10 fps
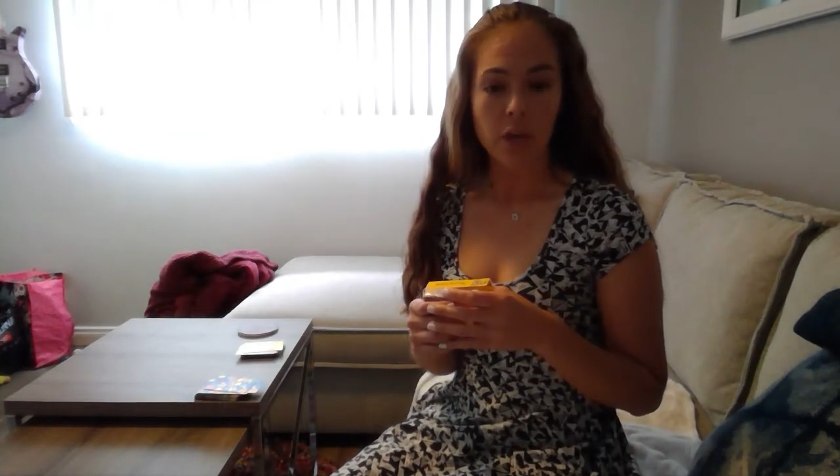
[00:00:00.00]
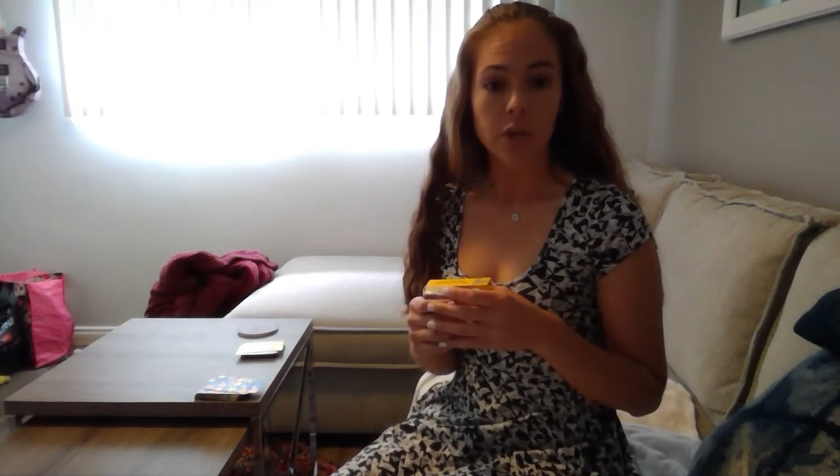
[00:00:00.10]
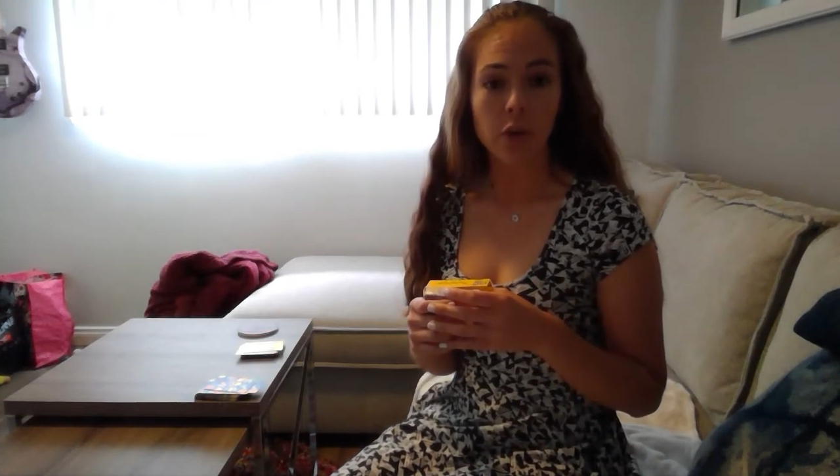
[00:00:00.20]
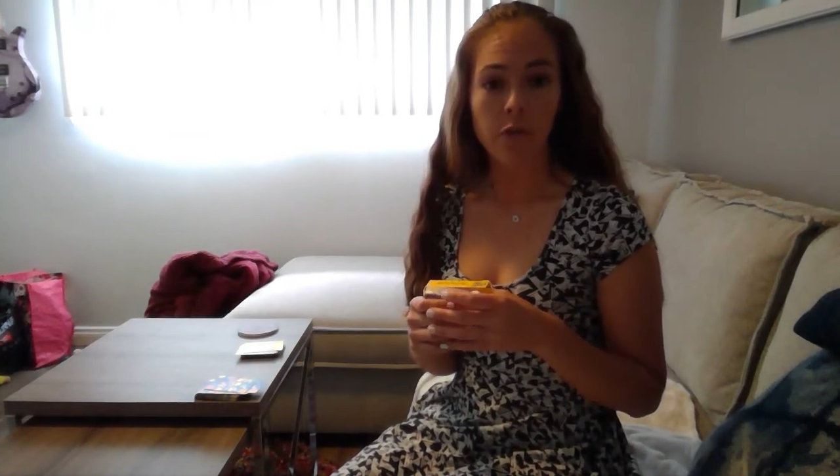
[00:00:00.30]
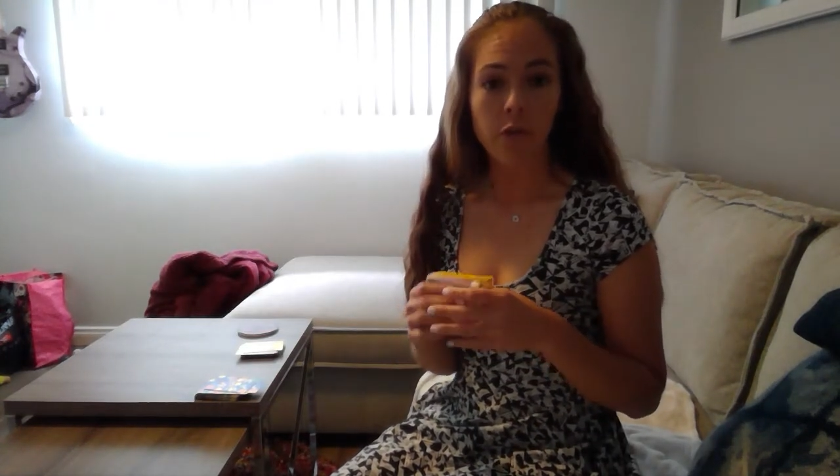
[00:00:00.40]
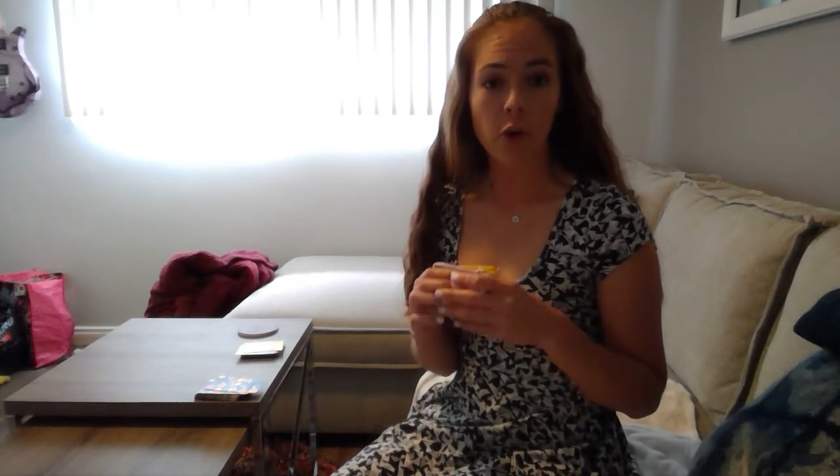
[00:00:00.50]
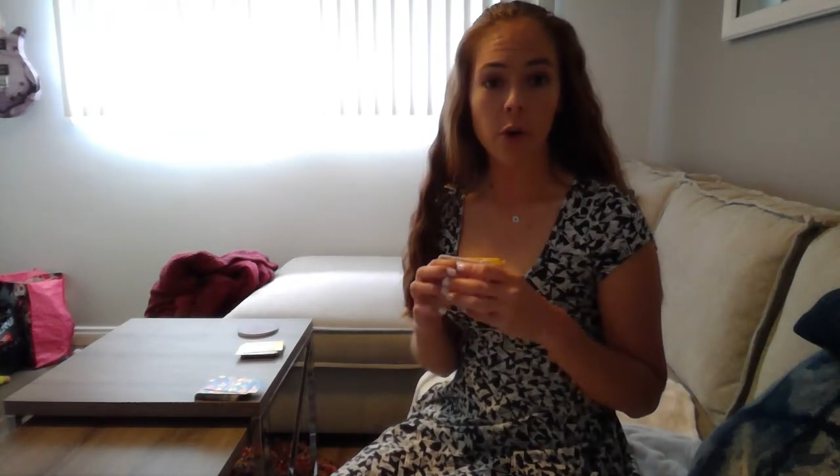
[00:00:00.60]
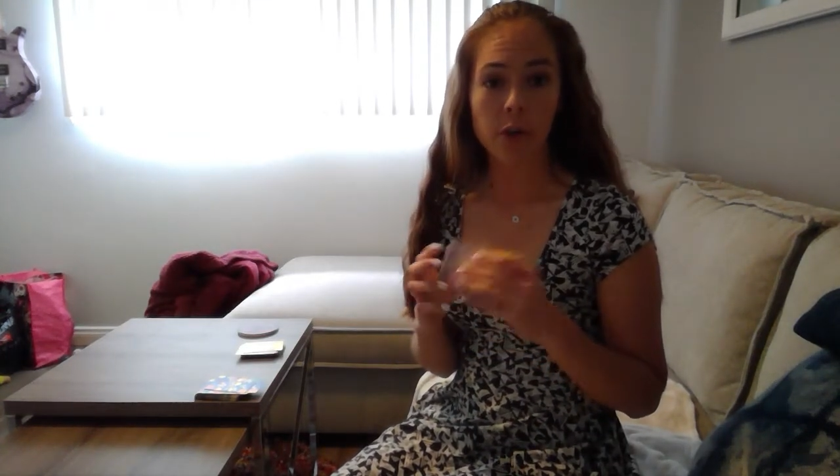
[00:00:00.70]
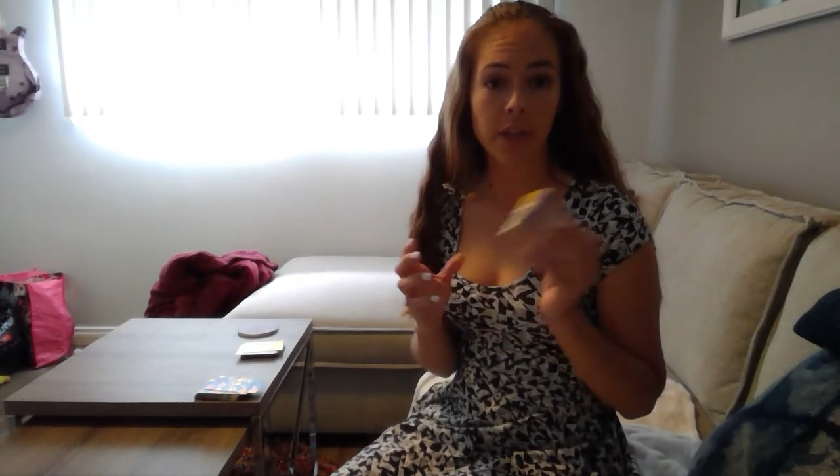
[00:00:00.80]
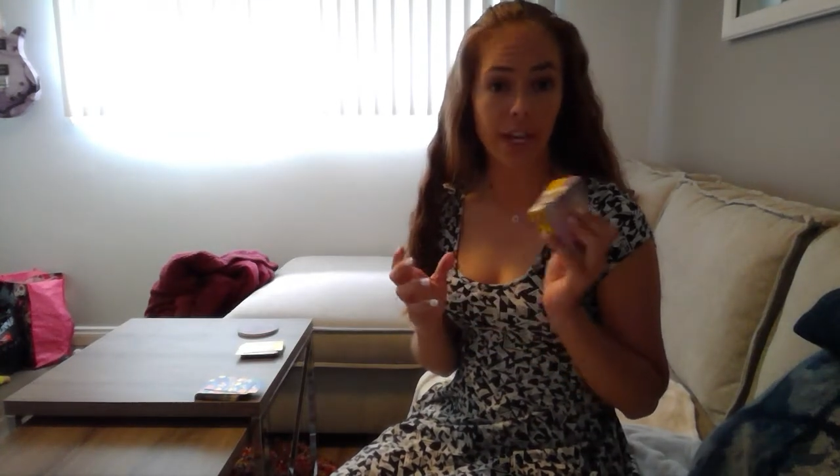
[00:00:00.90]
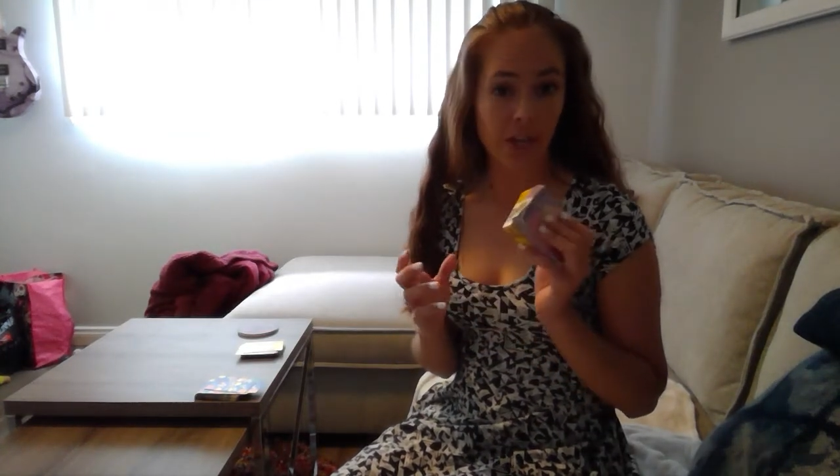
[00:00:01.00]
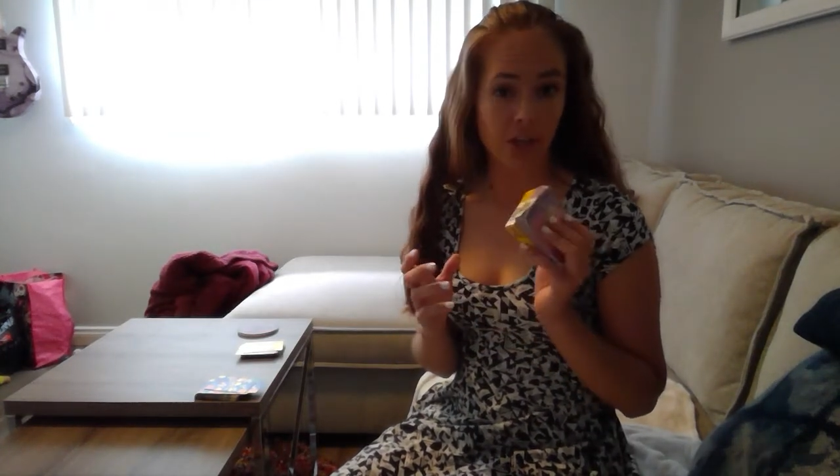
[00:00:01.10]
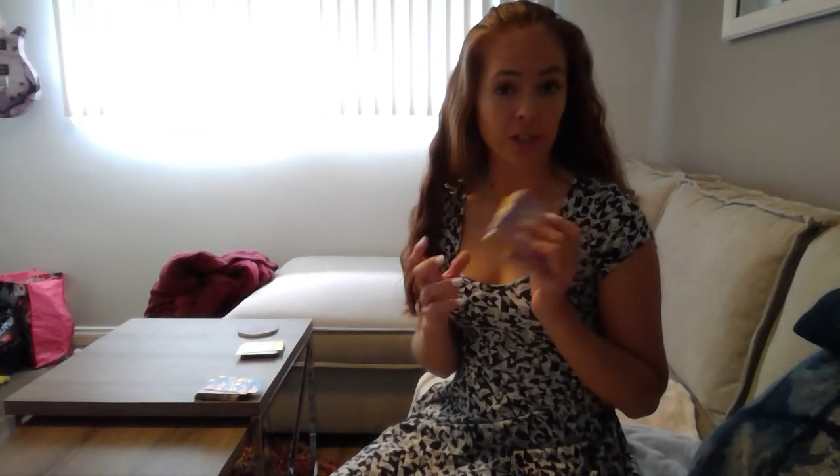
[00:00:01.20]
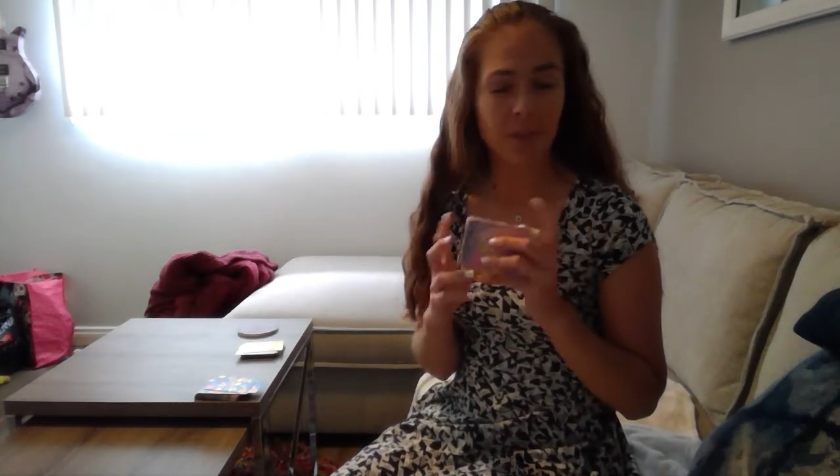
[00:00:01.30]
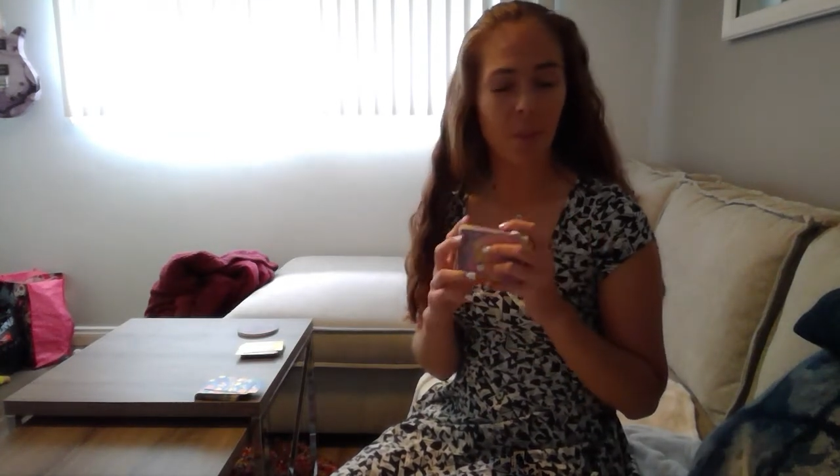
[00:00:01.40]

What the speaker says: So for the kinders,